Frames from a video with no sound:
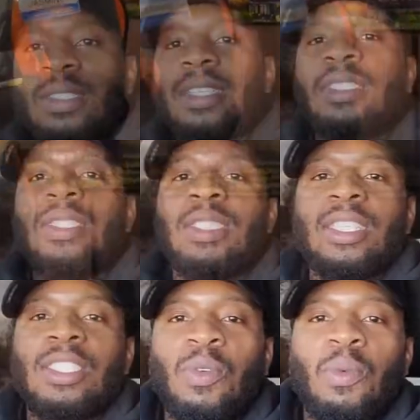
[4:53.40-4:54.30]
Testing, 1,
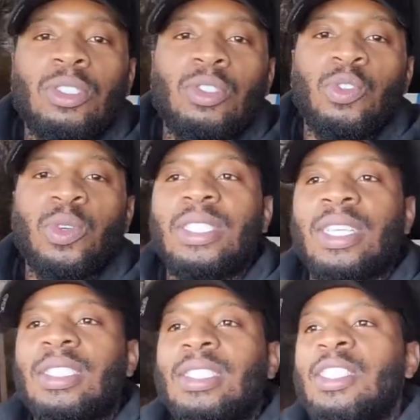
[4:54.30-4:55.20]
2, 3.
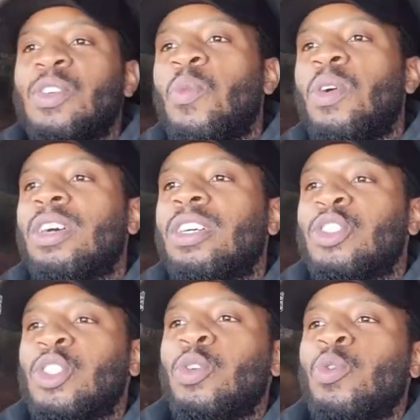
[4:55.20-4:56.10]
Testing, 1,
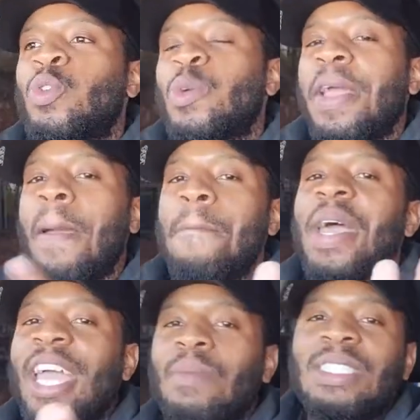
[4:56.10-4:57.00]
2, 3.
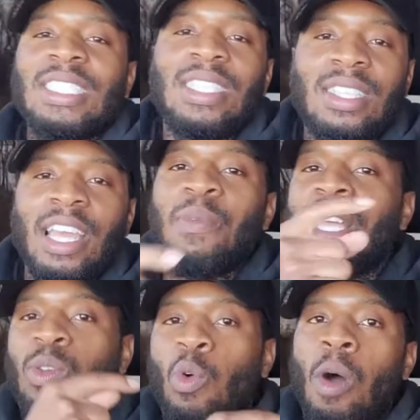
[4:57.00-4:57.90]
Bam, and just like that, we
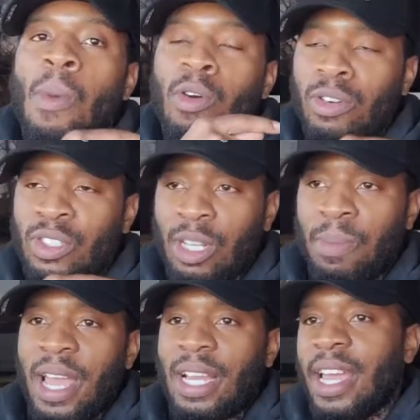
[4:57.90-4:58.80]
got the Walmart orders in the
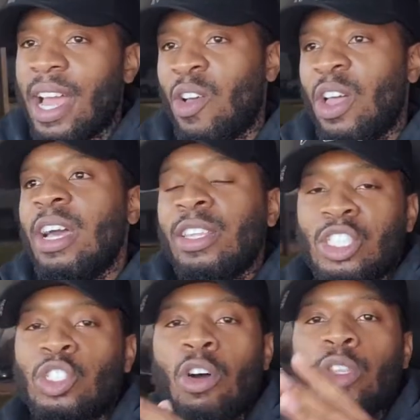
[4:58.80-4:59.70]
back. Now,
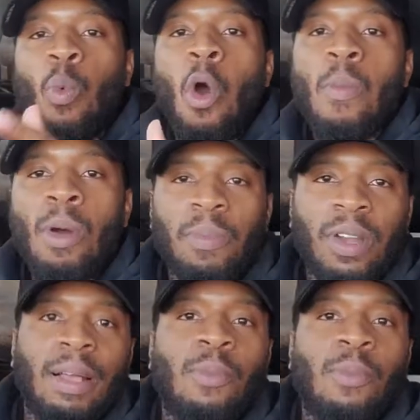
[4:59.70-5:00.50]
this is called the Walmart play.